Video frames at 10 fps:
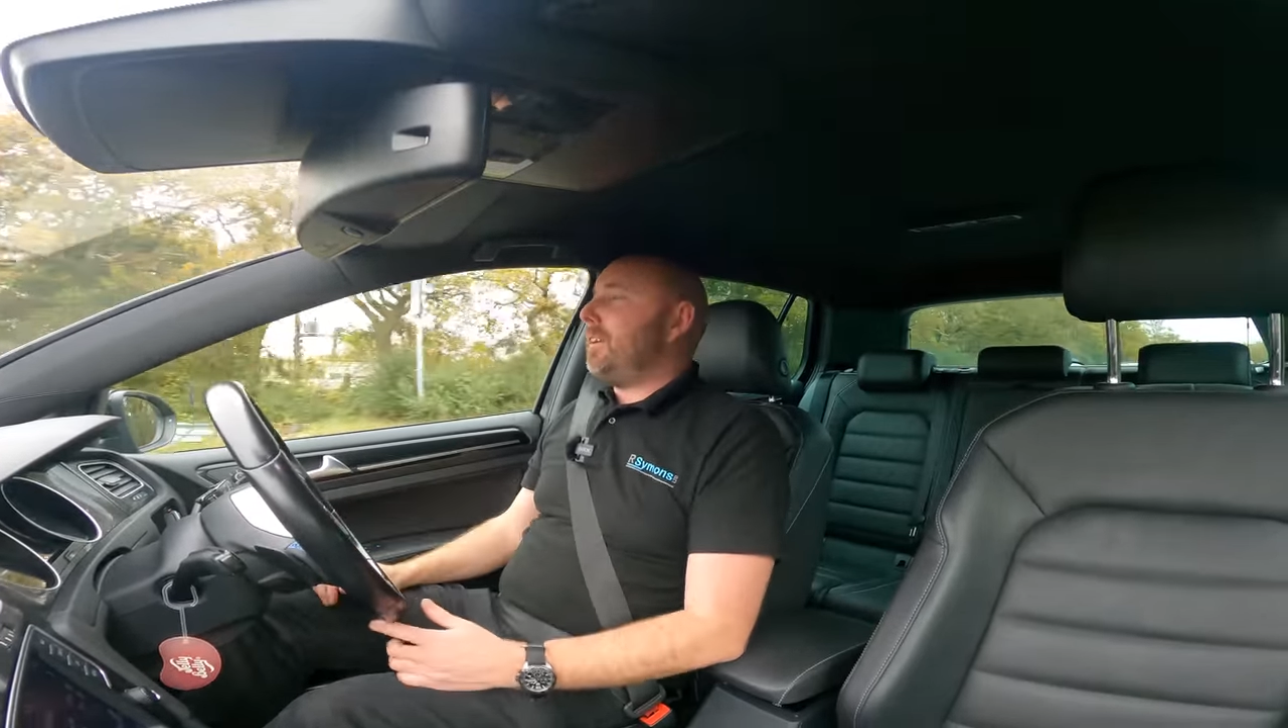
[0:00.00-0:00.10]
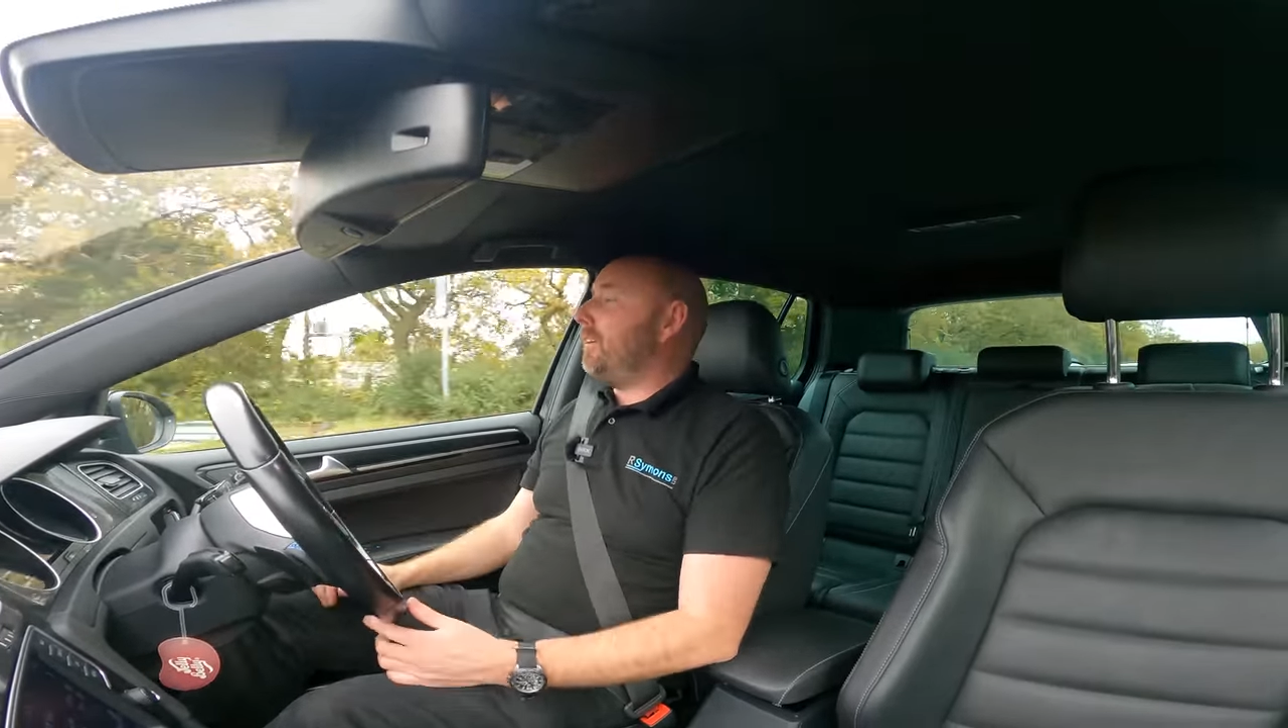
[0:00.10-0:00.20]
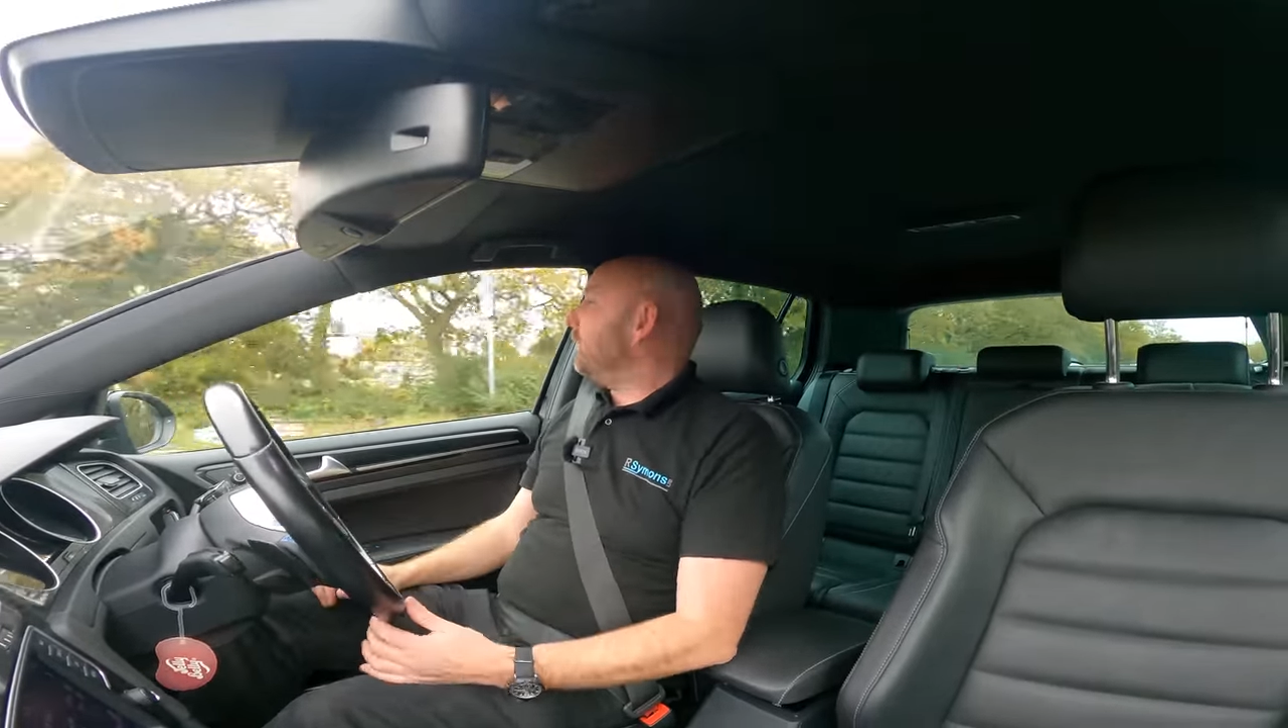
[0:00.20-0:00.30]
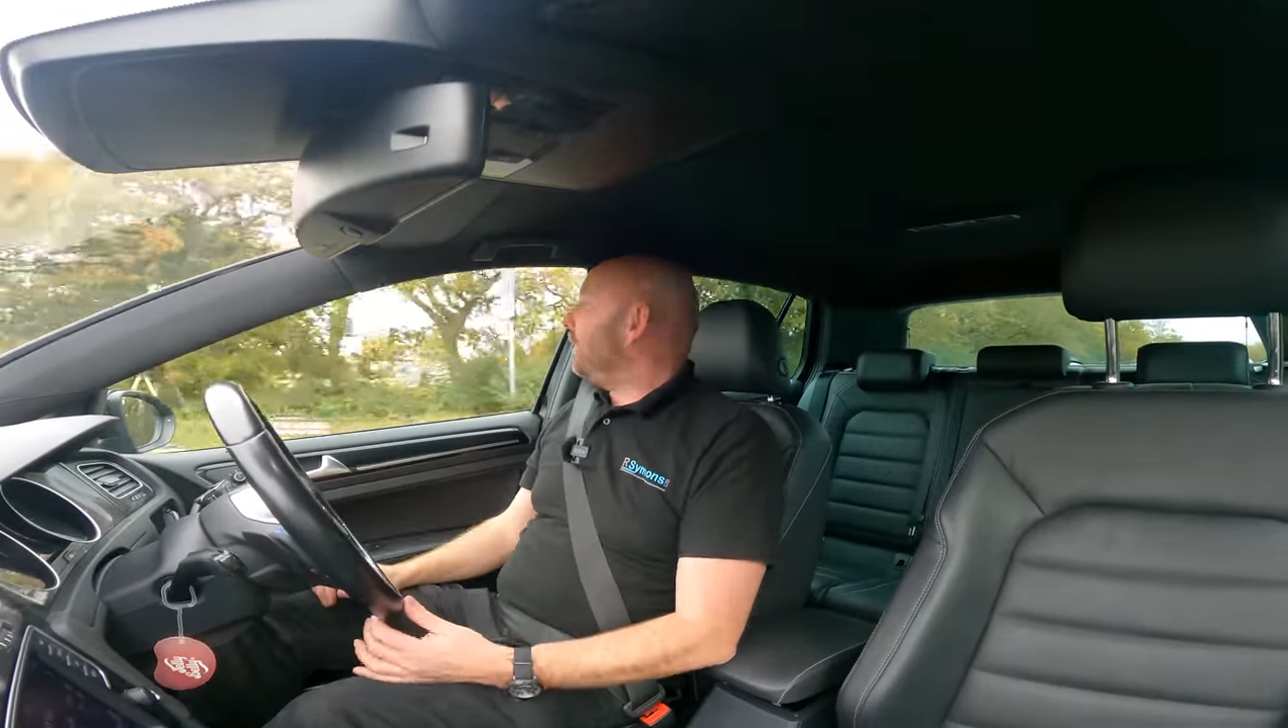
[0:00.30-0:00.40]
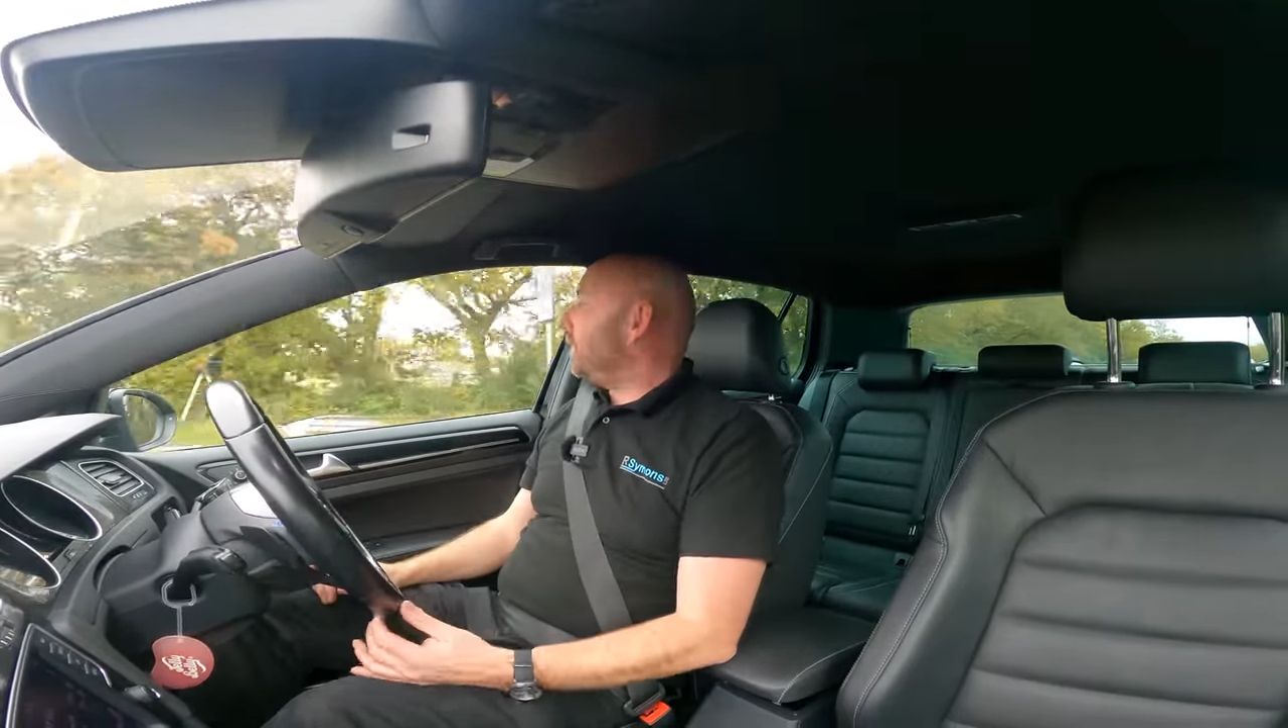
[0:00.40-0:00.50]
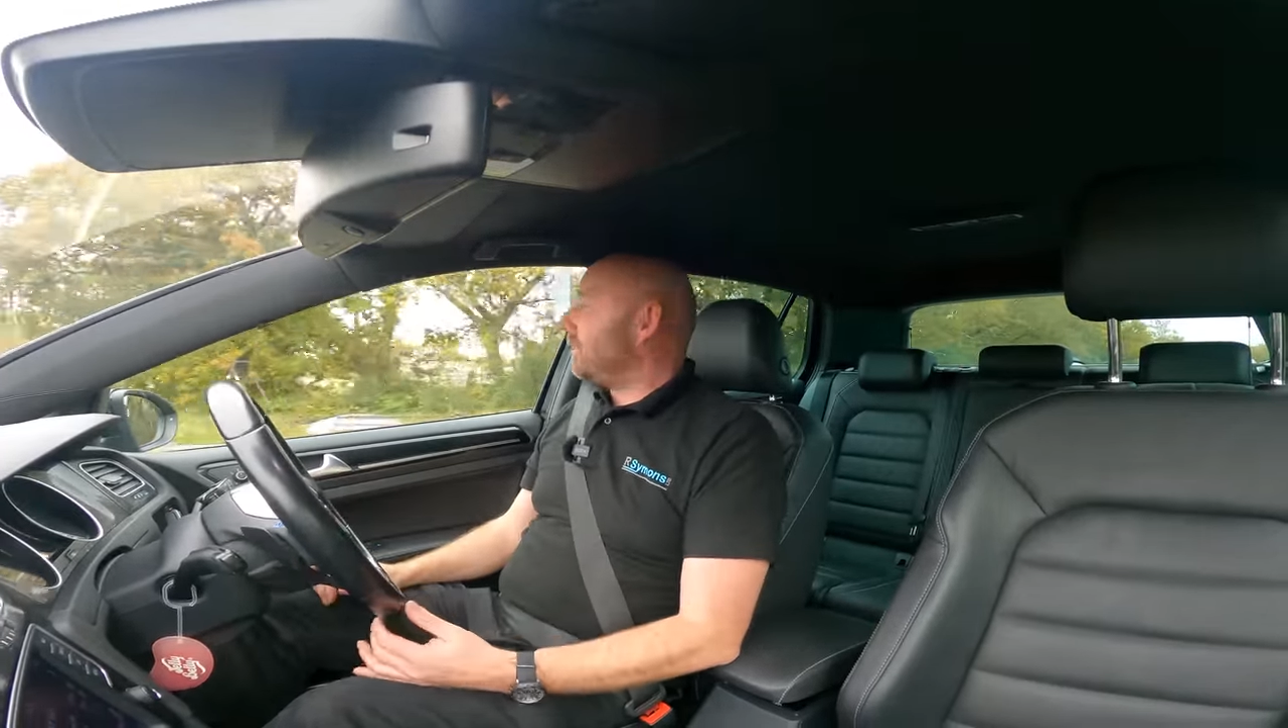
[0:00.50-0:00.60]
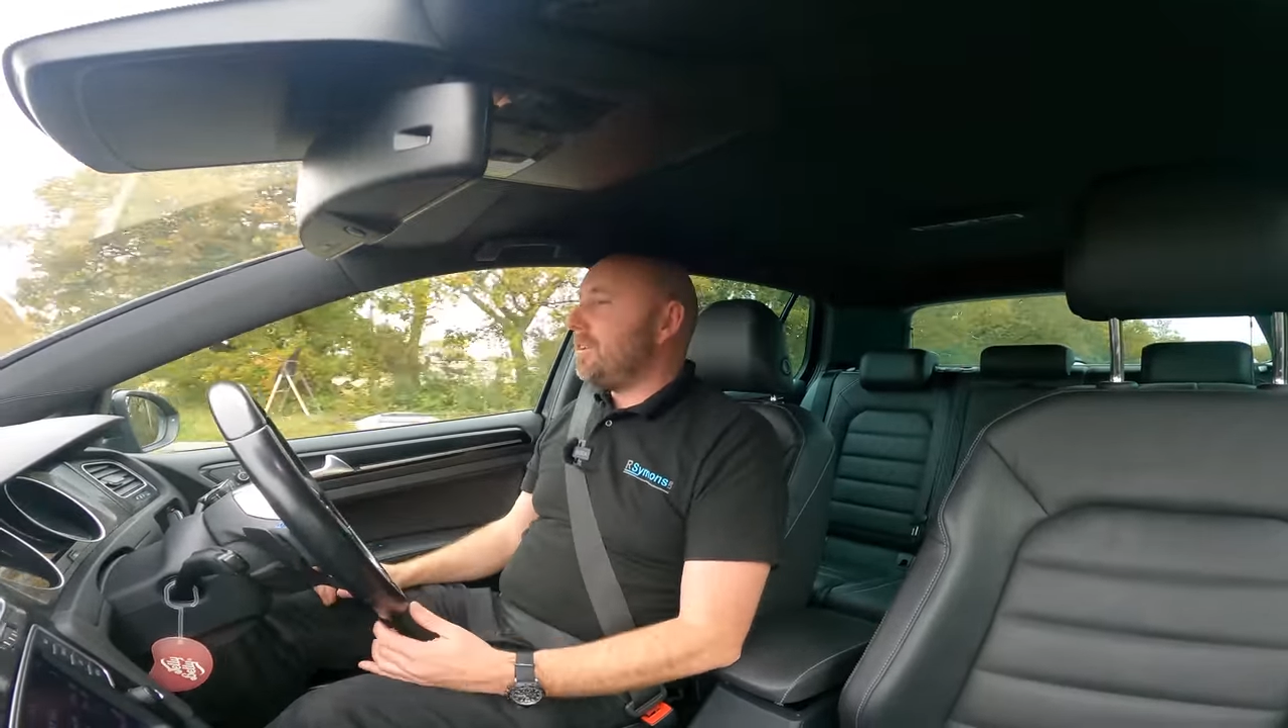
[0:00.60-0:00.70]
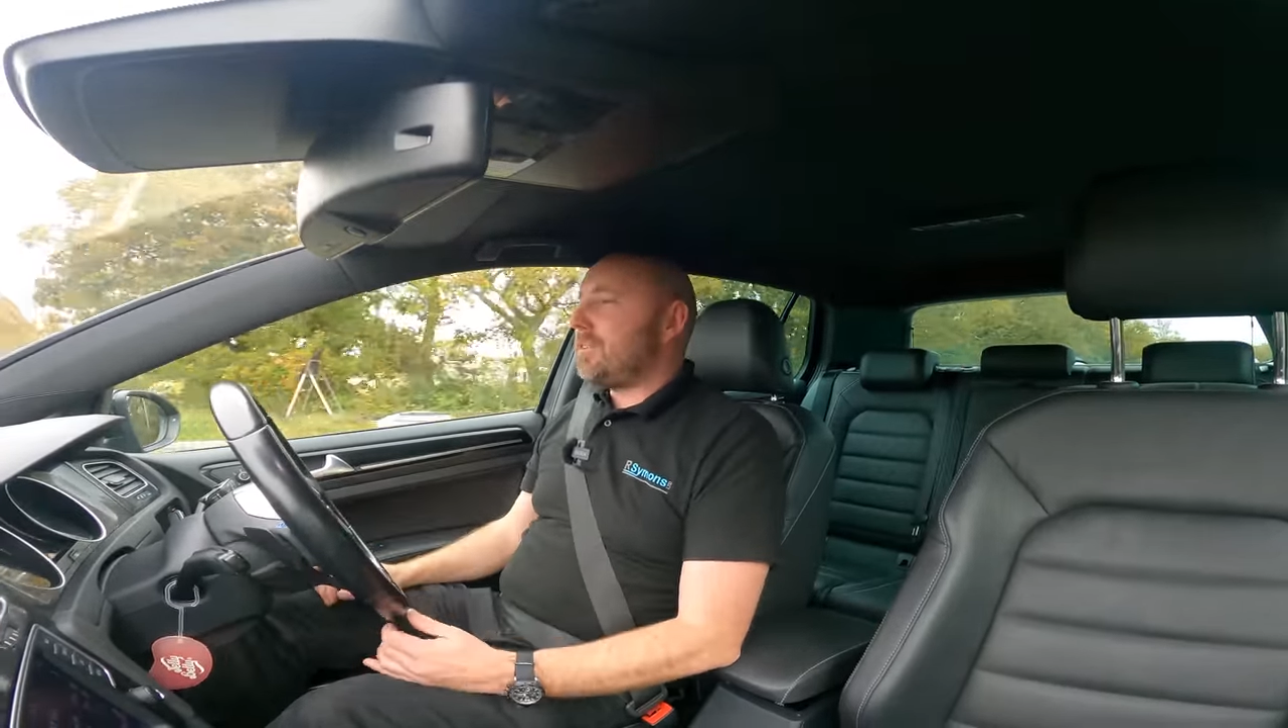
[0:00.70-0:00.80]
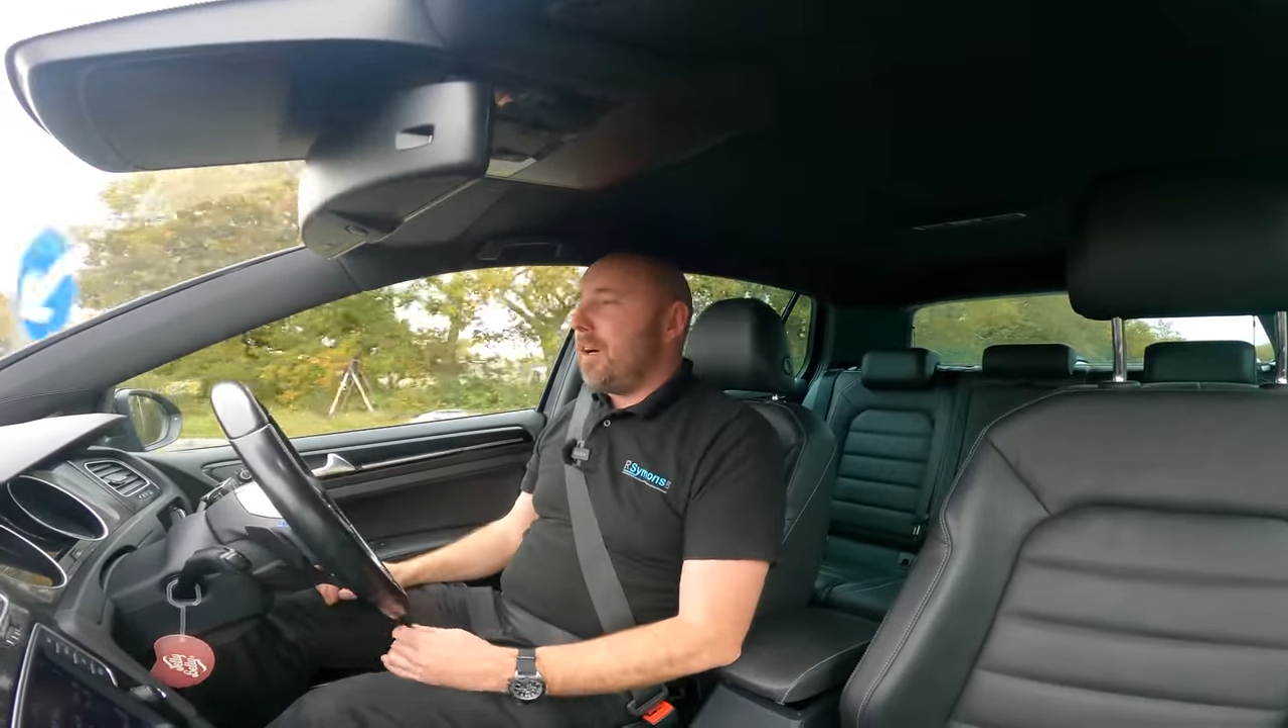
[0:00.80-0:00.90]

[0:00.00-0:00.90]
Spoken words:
our good